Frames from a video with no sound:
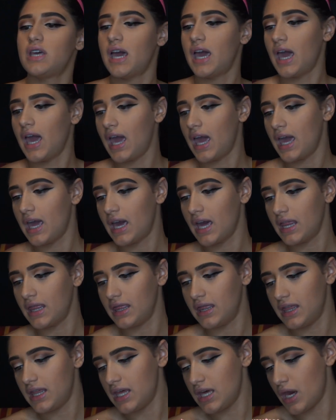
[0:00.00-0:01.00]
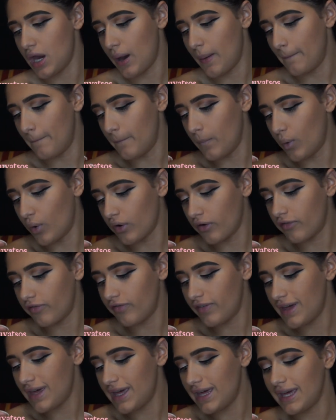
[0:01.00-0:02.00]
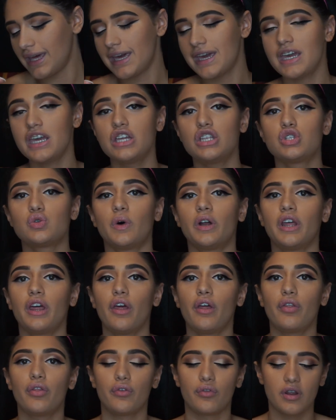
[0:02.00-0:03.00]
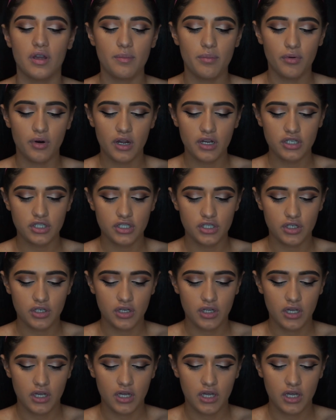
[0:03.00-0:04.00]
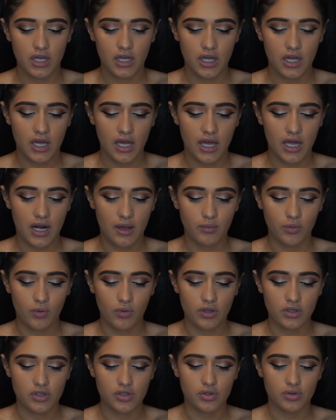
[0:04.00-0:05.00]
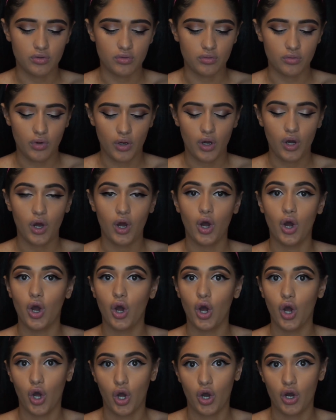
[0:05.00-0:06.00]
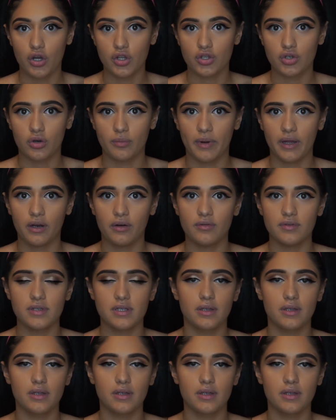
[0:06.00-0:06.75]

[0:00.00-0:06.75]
Take the Morphe E23 brush, and I'm going to contour my nose.